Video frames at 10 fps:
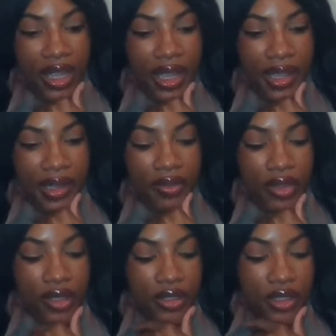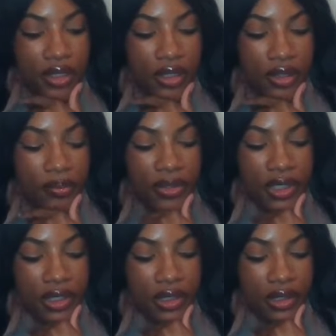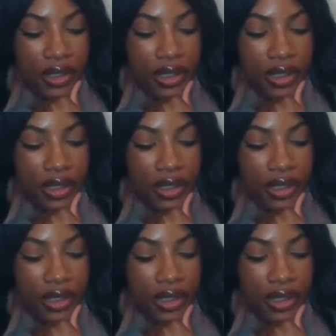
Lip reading: and there's gonna be